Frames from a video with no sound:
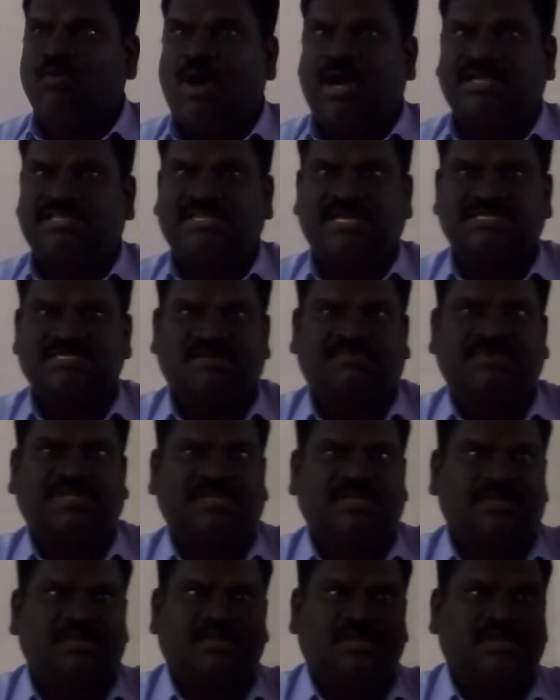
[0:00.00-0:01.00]
Bhagat.
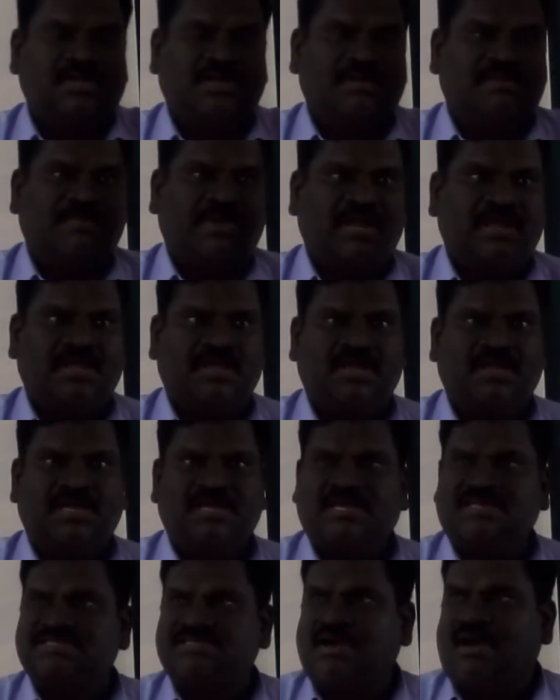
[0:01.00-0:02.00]
He
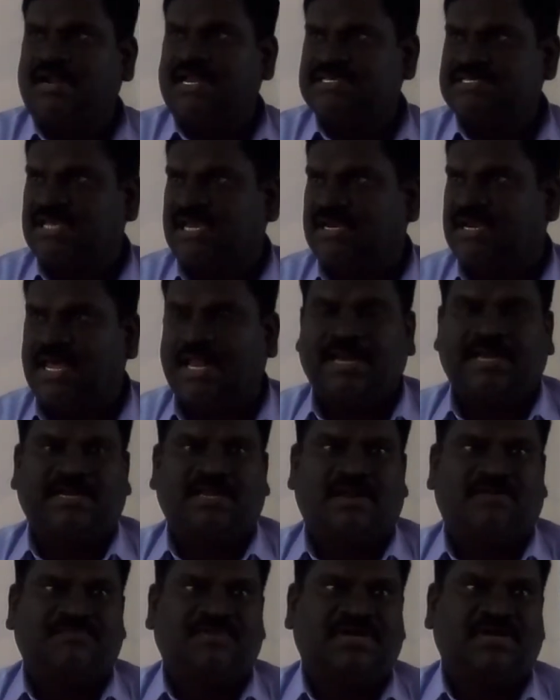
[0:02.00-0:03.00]
has gone as a
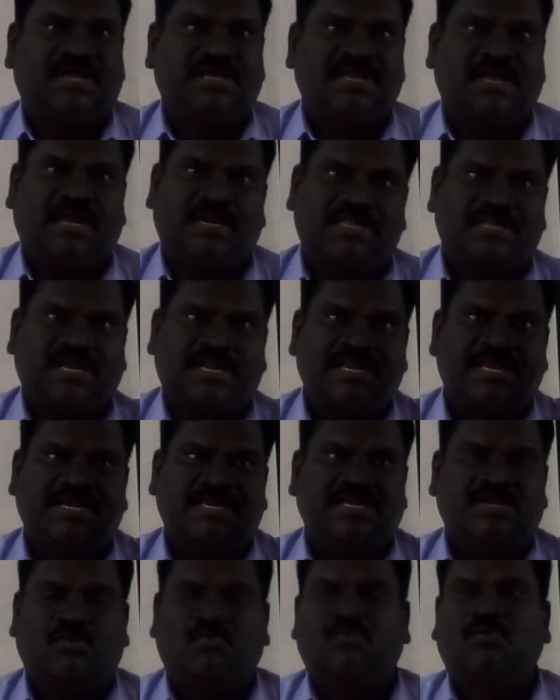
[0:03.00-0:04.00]
director of that another
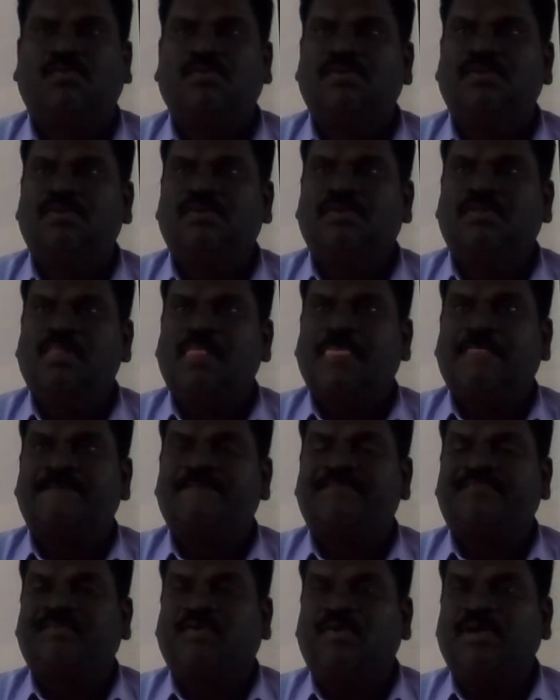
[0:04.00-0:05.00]
IIT now.
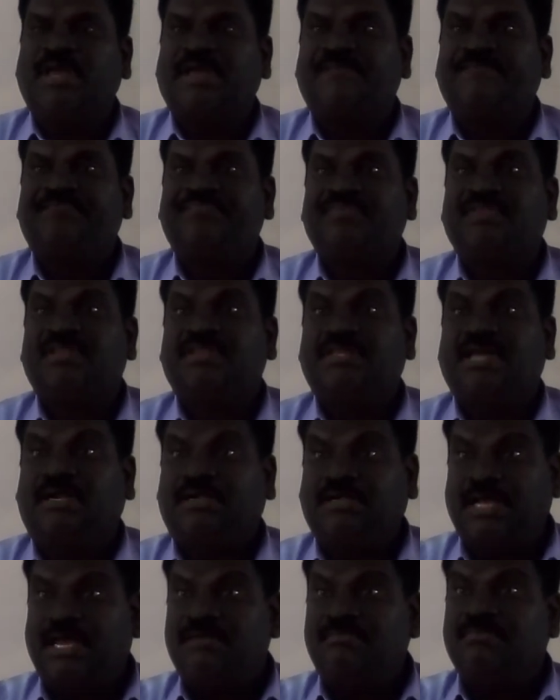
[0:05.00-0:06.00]
Okay,
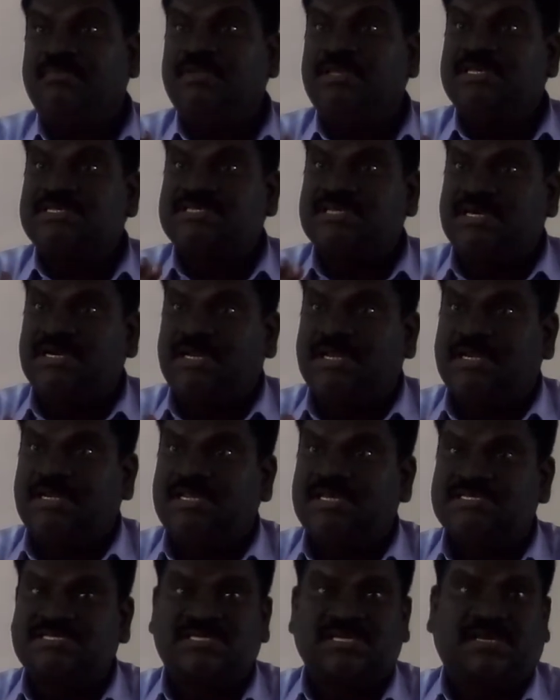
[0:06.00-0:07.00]
that time he said in
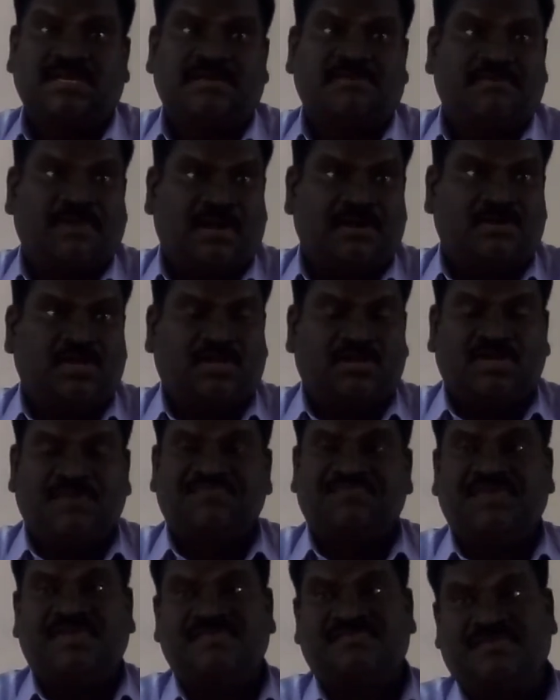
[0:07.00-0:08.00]
his
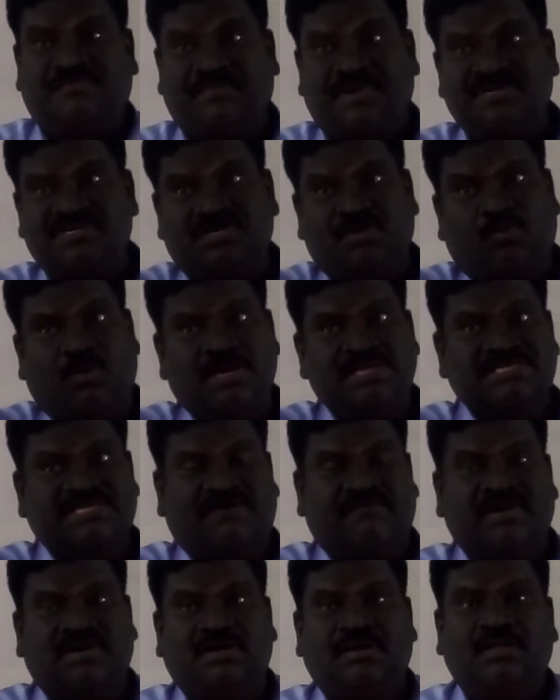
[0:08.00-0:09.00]
tips he mentioned only
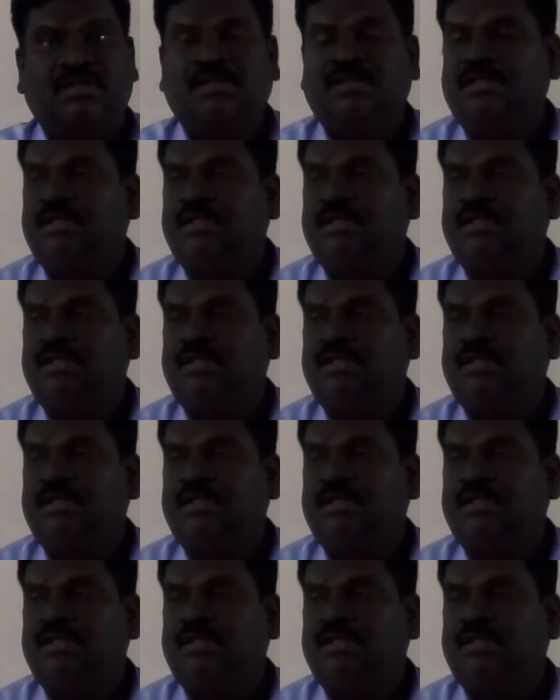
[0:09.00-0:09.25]
7